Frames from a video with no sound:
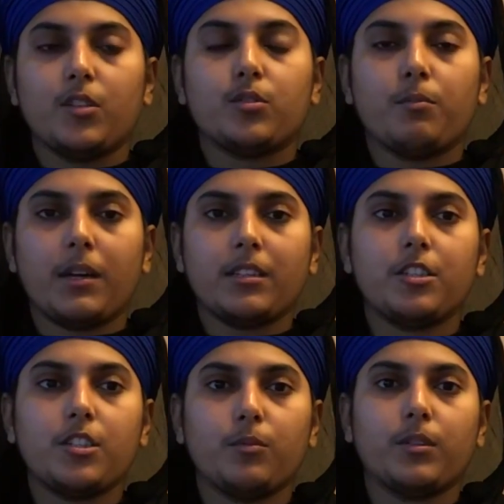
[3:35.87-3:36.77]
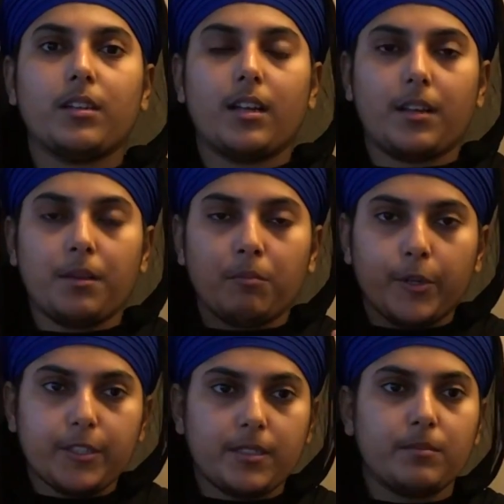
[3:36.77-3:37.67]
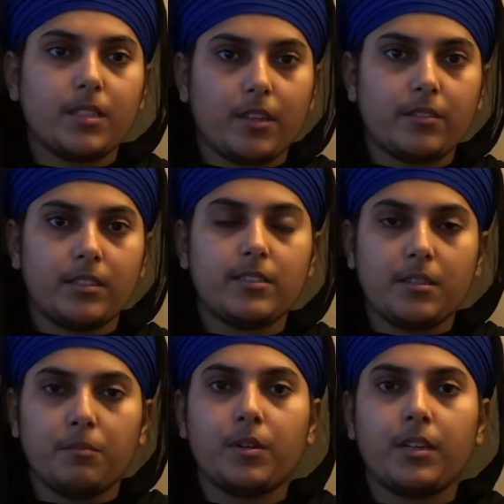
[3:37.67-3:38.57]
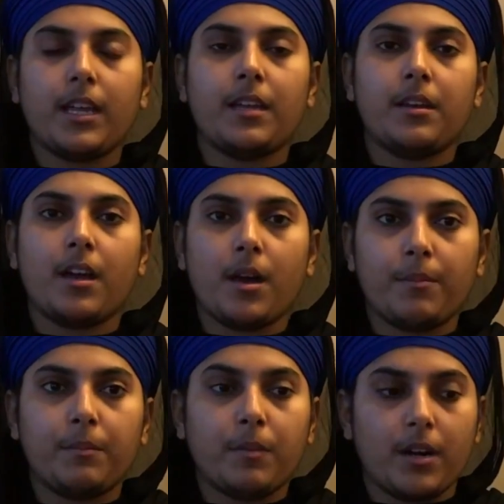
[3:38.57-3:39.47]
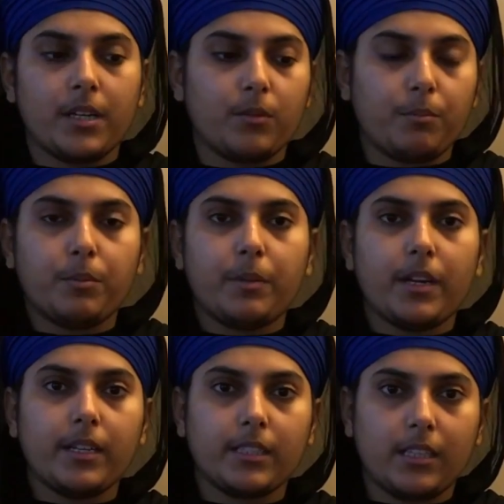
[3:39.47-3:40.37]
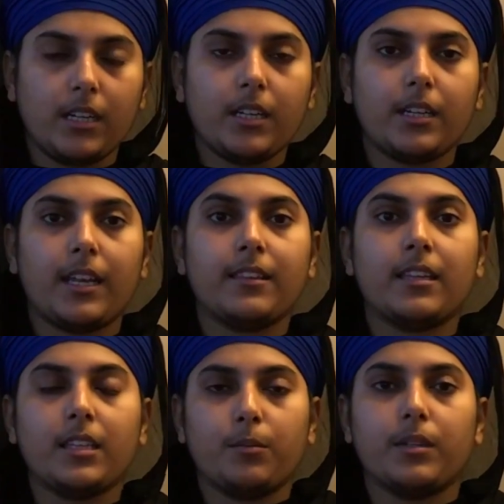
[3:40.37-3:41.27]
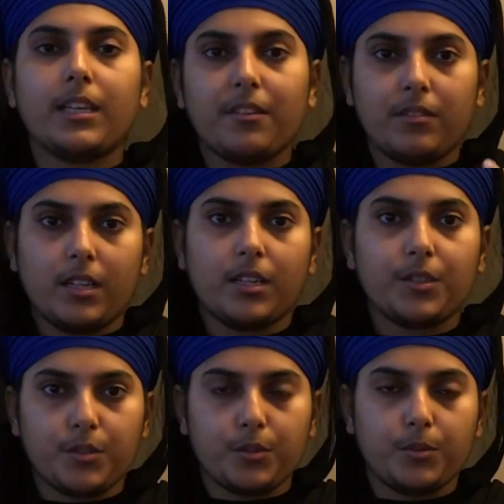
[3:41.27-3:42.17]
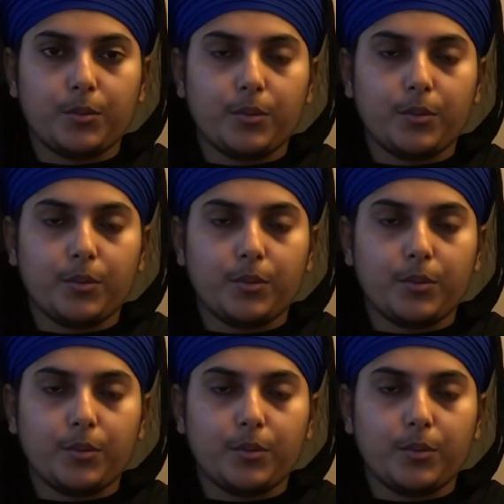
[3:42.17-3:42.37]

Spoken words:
So Mataji would immerse themselves in Simran and Naam and Barney while preparing the langar, and then they would give langar to